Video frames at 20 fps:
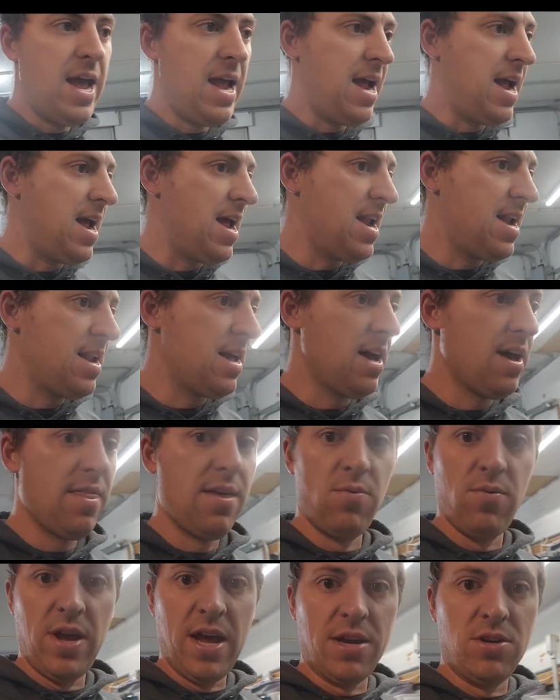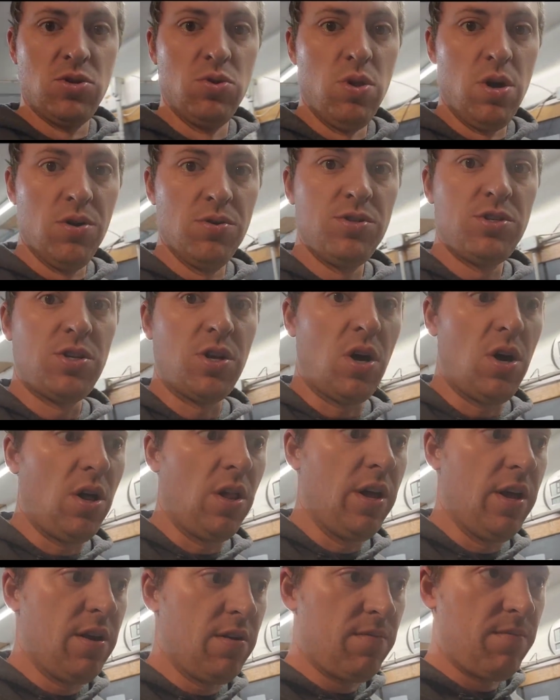And uh, then we got two loads to
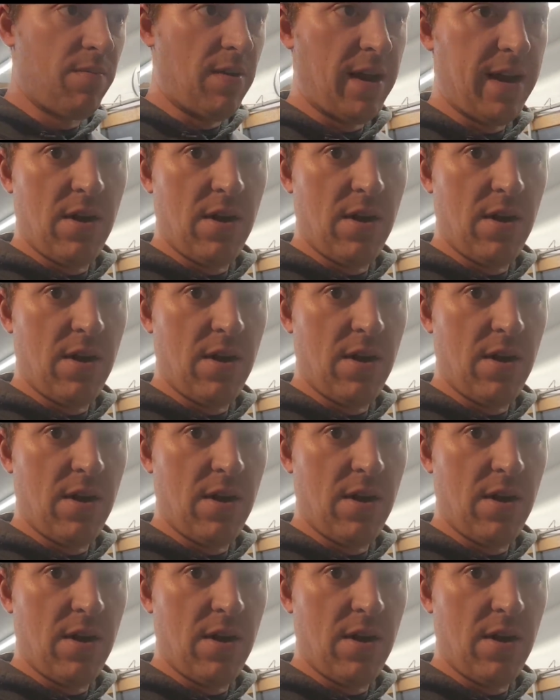haul in.